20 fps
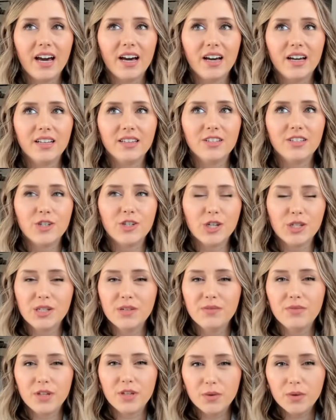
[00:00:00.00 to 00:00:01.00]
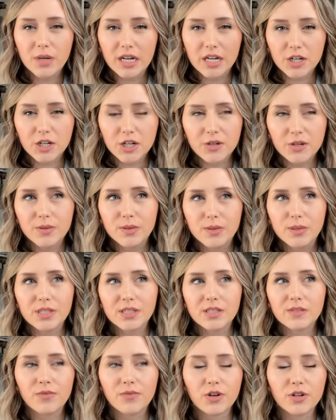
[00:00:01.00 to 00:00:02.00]
had just a few
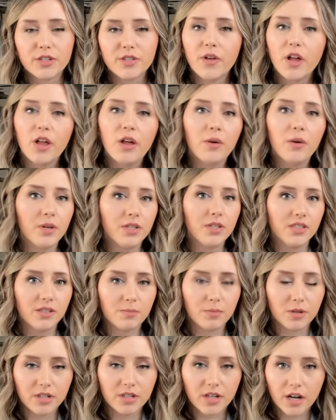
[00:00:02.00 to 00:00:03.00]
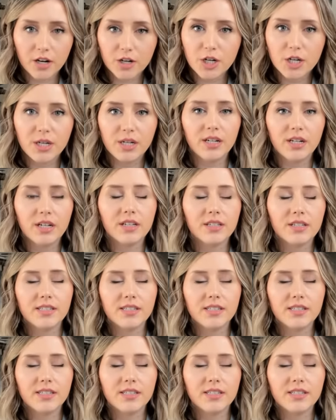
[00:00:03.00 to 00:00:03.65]
issues. First of all, it was the production.